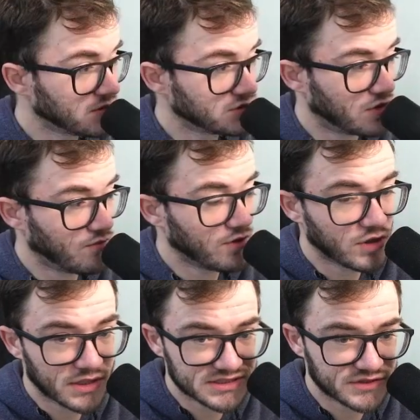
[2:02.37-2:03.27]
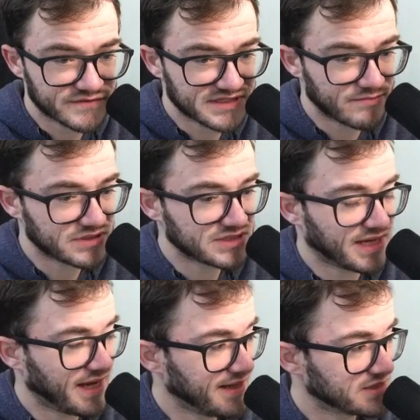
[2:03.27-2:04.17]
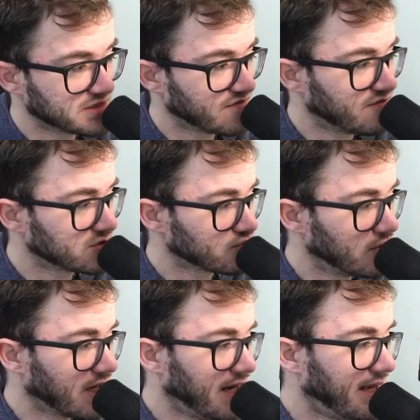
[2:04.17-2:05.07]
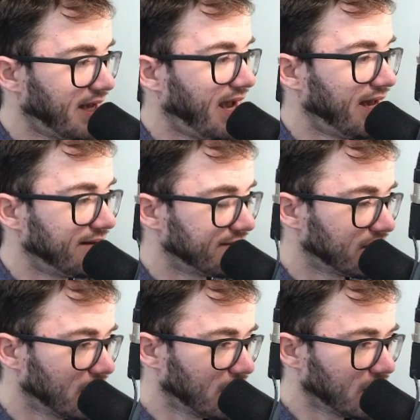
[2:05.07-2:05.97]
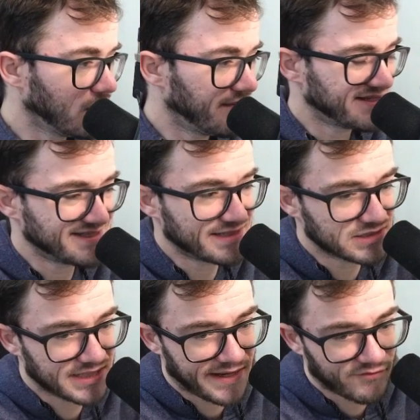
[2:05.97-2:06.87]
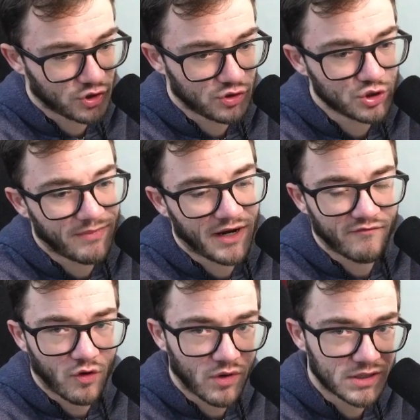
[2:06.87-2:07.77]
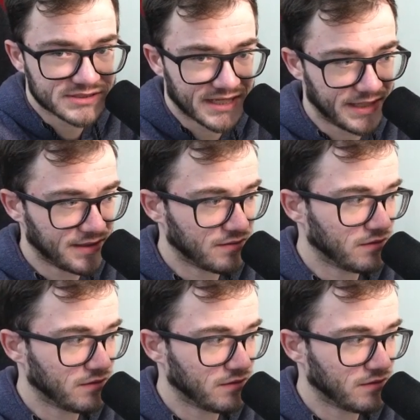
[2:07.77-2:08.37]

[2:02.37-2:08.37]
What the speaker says: So we're looking at the Silver Tempest today. This is the first one we're looking at, and this set doesn't have a huge amount of alt arts in it.